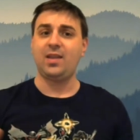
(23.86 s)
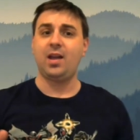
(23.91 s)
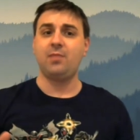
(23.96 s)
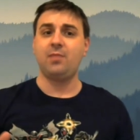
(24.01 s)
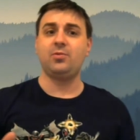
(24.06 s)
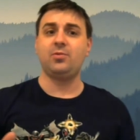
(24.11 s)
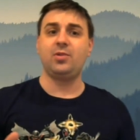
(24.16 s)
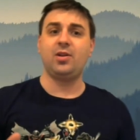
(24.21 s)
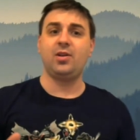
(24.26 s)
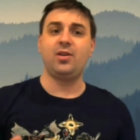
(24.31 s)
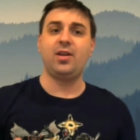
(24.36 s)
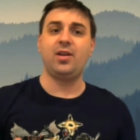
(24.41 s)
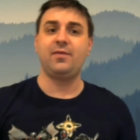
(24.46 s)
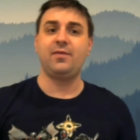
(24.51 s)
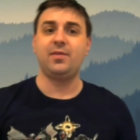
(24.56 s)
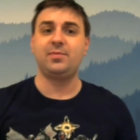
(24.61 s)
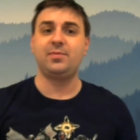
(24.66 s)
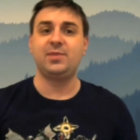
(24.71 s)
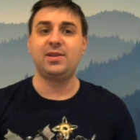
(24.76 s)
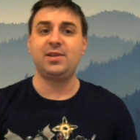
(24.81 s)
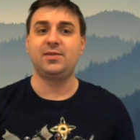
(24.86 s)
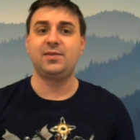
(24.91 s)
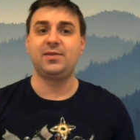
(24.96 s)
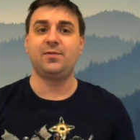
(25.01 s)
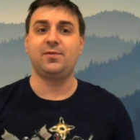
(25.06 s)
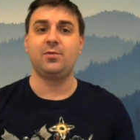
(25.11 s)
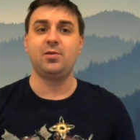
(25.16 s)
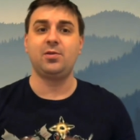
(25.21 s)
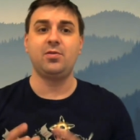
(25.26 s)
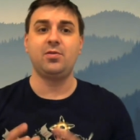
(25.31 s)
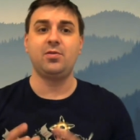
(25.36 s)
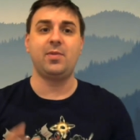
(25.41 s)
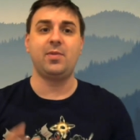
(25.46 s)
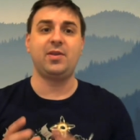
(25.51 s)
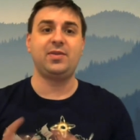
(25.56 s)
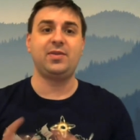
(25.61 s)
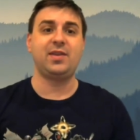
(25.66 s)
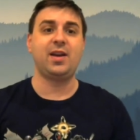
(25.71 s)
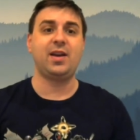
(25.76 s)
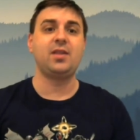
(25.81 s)
I'm, I'll have updates for you
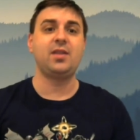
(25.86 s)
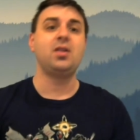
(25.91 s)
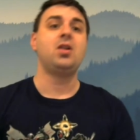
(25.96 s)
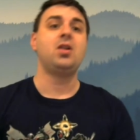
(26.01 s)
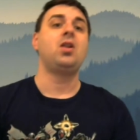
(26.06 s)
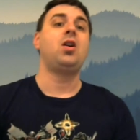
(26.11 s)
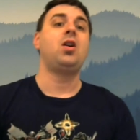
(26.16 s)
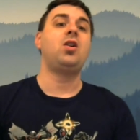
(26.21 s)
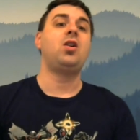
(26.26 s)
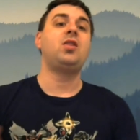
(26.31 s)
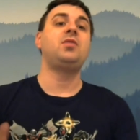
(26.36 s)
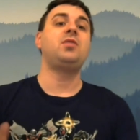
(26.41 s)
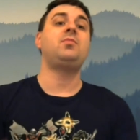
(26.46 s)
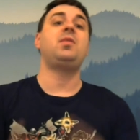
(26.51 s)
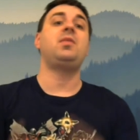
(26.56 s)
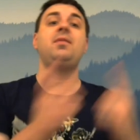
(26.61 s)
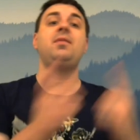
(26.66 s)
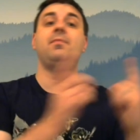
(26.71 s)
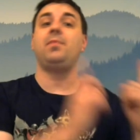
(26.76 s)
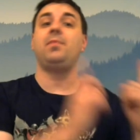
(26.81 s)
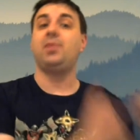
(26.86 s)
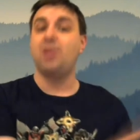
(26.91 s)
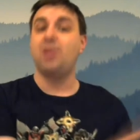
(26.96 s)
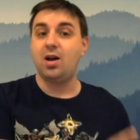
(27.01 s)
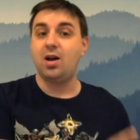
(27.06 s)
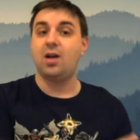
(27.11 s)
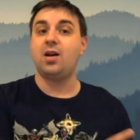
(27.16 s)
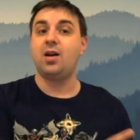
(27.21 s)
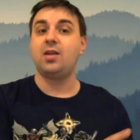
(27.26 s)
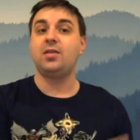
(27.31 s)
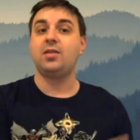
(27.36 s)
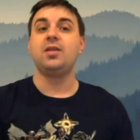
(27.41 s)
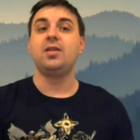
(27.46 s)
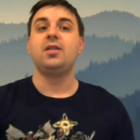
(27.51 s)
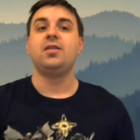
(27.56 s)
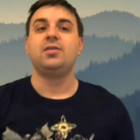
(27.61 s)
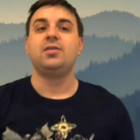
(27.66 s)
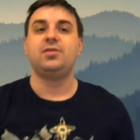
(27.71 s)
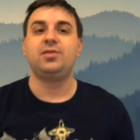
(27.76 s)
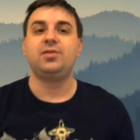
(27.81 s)
about that on my blog,
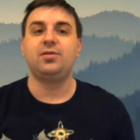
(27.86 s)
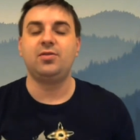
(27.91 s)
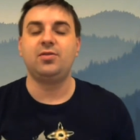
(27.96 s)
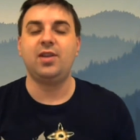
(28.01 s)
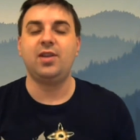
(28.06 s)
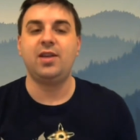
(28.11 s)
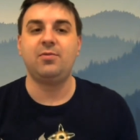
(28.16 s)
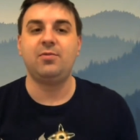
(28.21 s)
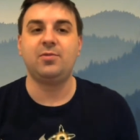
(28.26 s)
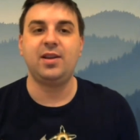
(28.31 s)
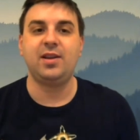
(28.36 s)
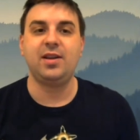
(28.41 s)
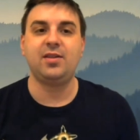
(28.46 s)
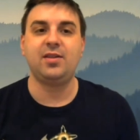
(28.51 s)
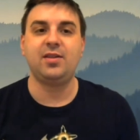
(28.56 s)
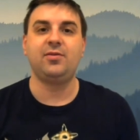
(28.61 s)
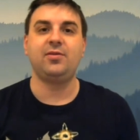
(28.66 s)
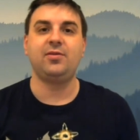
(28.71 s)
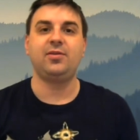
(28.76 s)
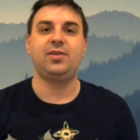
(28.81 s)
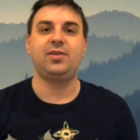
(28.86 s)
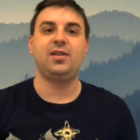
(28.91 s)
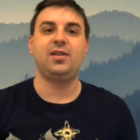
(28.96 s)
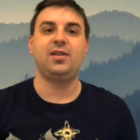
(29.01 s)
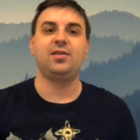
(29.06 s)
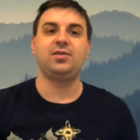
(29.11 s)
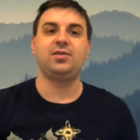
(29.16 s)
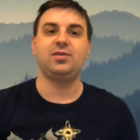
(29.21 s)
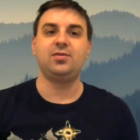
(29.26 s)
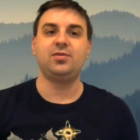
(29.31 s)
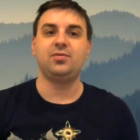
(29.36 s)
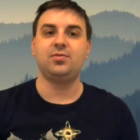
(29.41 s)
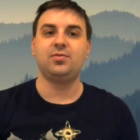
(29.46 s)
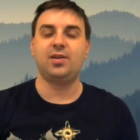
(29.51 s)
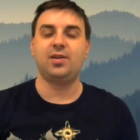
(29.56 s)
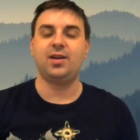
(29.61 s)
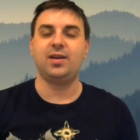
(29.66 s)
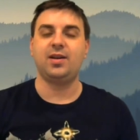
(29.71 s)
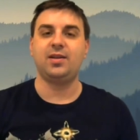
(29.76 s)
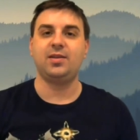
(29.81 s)
so you'll want to head over there to
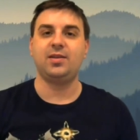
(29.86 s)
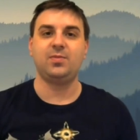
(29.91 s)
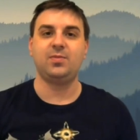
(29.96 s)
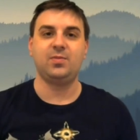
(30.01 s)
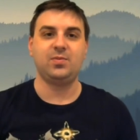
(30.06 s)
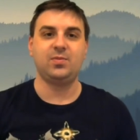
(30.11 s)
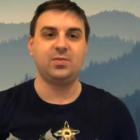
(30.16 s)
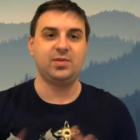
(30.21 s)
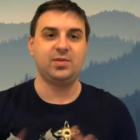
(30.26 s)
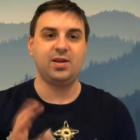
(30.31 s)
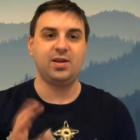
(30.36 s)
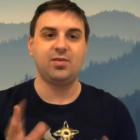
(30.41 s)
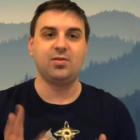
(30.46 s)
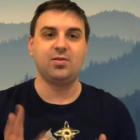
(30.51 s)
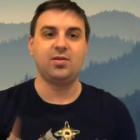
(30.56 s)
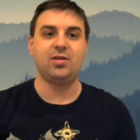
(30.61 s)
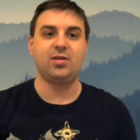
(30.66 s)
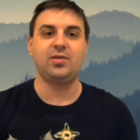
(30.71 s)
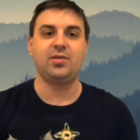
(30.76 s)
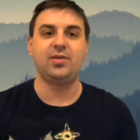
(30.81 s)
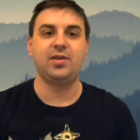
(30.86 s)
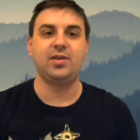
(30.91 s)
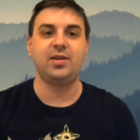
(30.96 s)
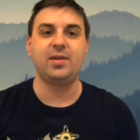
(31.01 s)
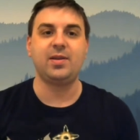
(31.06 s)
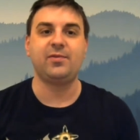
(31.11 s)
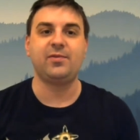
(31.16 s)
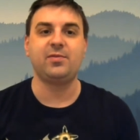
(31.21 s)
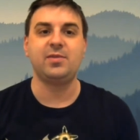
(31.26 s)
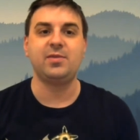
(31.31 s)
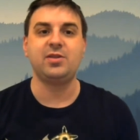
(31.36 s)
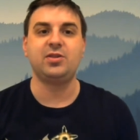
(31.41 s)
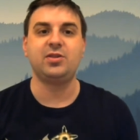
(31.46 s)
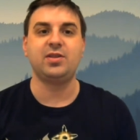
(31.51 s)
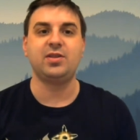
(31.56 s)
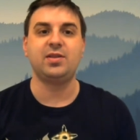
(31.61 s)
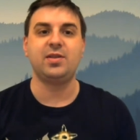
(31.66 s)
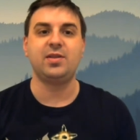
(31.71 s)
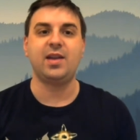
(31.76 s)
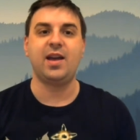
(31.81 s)
uh, hear all the
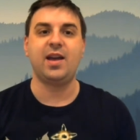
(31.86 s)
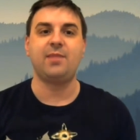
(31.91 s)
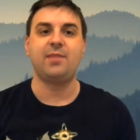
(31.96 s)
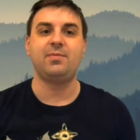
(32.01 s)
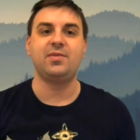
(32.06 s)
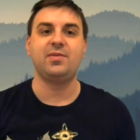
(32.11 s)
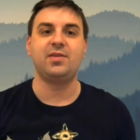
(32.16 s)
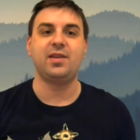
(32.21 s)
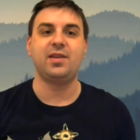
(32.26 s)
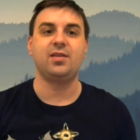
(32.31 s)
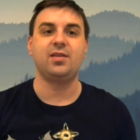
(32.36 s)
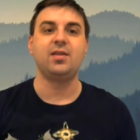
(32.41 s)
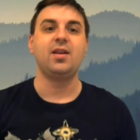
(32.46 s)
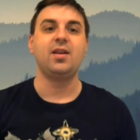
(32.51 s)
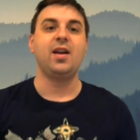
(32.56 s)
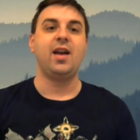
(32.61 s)
information that happened there.